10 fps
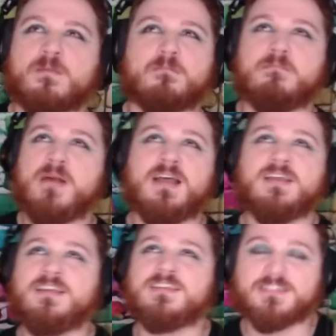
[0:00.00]
My
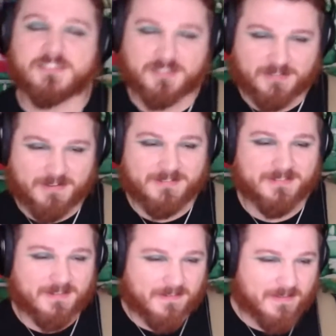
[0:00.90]
son,
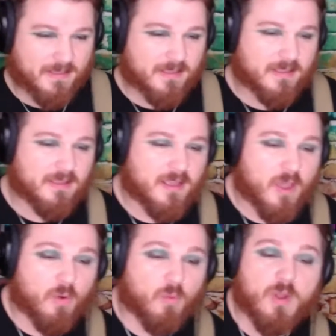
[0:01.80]

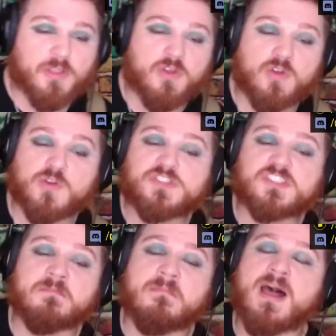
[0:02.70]
when you
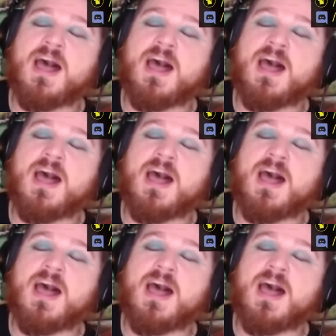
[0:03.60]
smile,